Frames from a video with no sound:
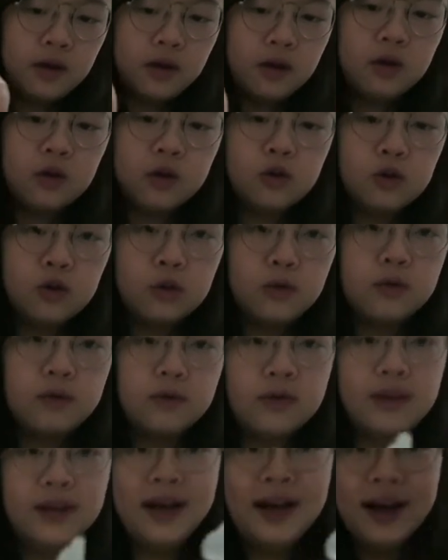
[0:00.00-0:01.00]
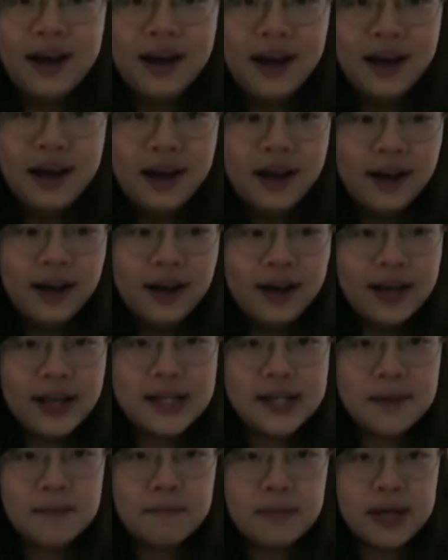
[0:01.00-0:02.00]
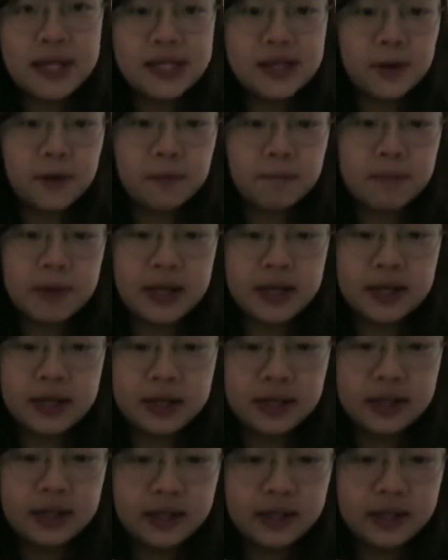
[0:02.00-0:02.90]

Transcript: Uh-oh, it's a misopen.